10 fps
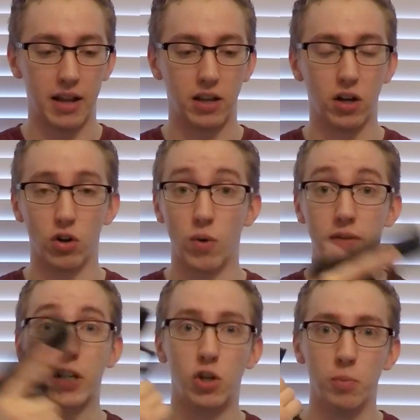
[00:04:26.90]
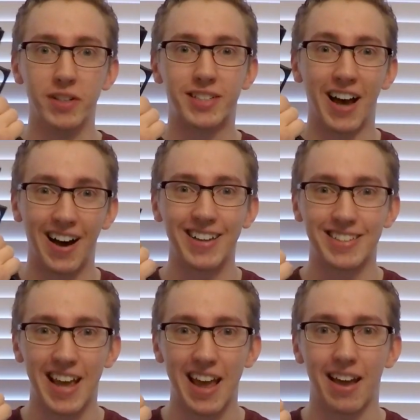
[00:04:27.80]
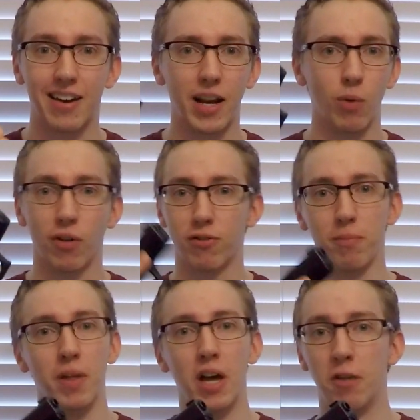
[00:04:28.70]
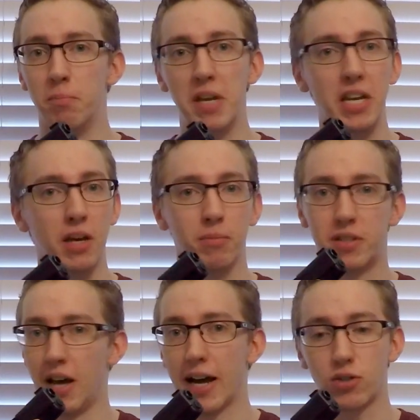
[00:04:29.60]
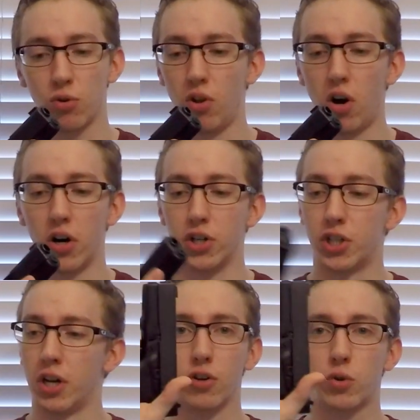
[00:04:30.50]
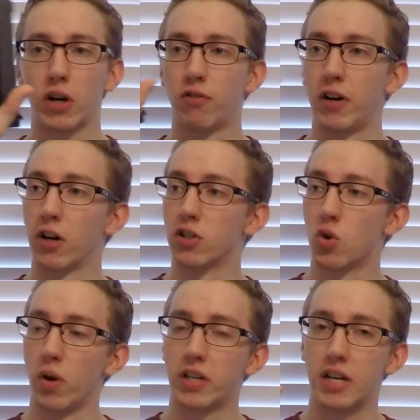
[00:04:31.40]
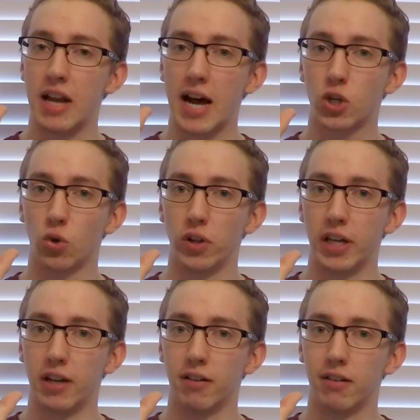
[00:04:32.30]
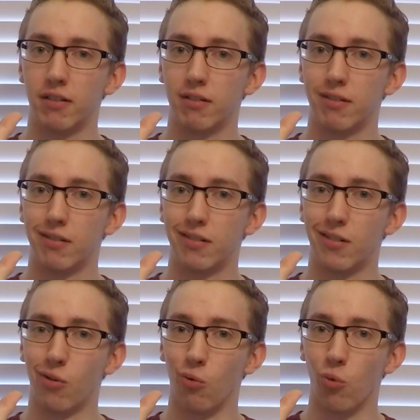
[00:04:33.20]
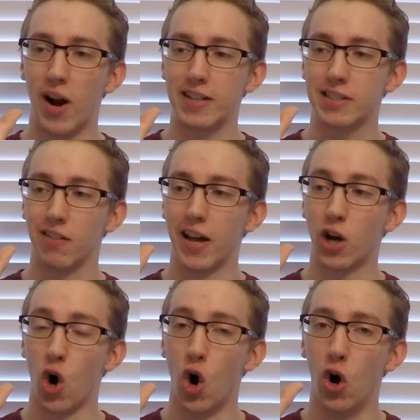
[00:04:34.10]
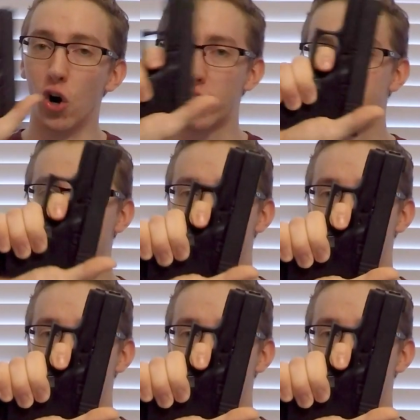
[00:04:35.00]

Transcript: you have a human-sized hand, anywhere from medium to extra large, your trigger finger is going to naturally rest like hooked.